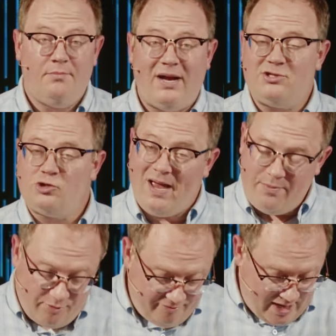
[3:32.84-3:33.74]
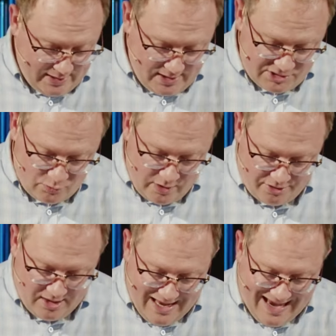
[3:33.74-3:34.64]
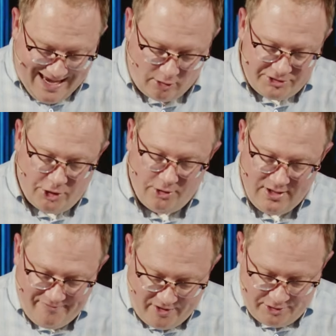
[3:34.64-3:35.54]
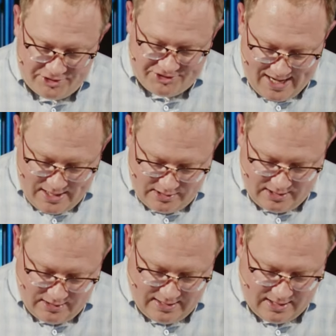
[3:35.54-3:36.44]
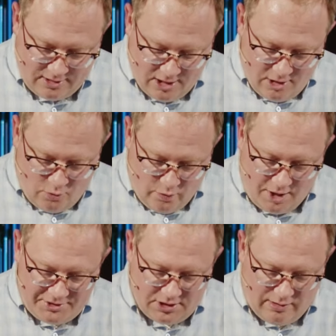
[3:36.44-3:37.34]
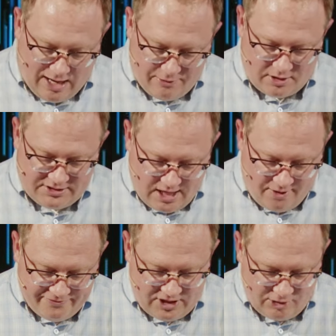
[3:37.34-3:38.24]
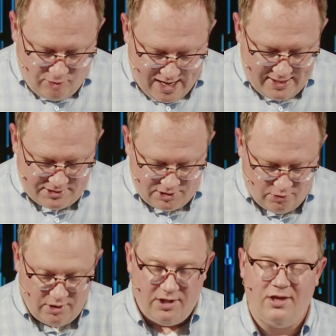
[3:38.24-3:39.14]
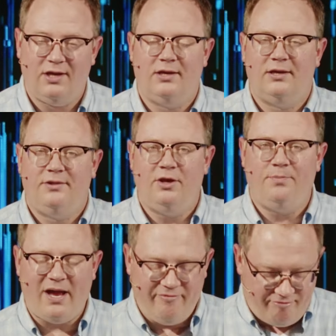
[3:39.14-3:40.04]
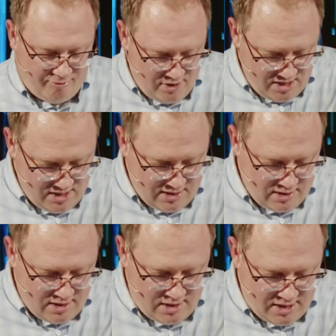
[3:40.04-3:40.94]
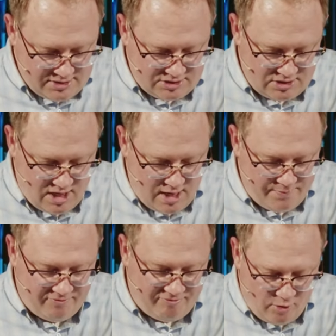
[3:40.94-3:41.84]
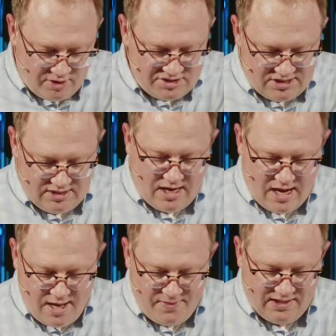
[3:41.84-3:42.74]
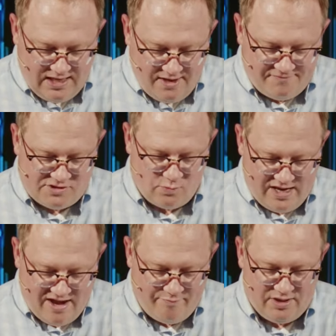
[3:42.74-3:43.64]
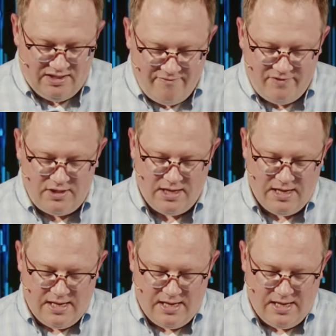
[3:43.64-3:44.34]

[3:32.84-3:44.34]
Pastor Matt provided us with an alternative understanding that we ought to ground ourselves in gratitude, thereby freeing us up and focusing on the gifts we have been given